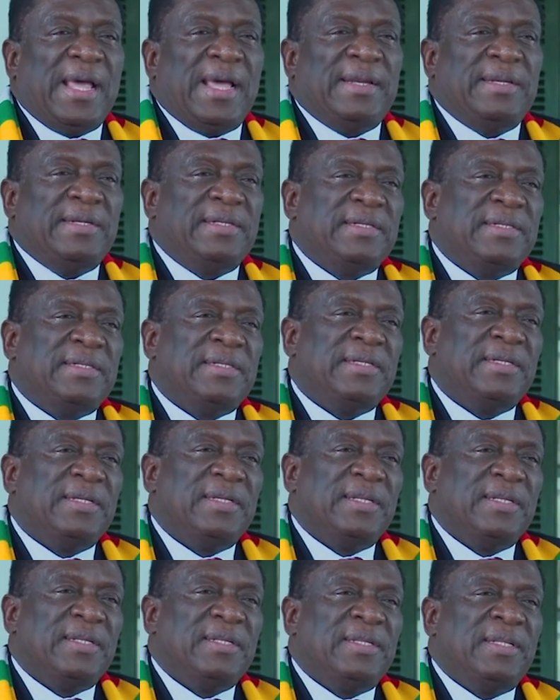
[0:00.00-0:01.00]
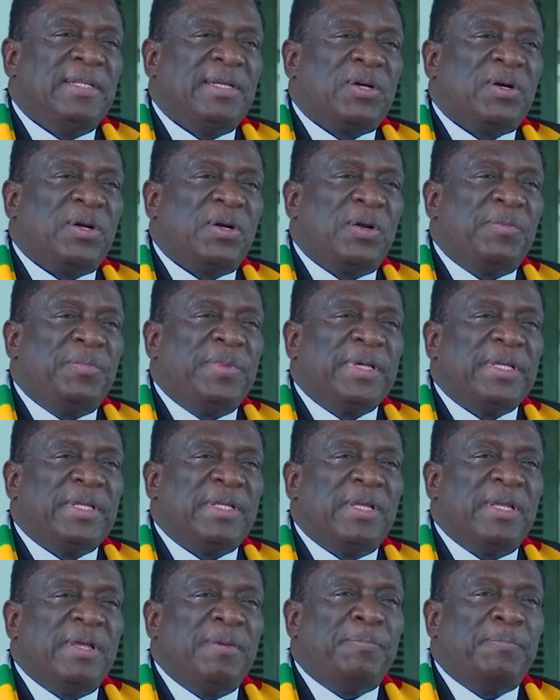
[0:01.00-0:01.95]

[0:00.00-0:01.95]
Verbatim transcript: and the economic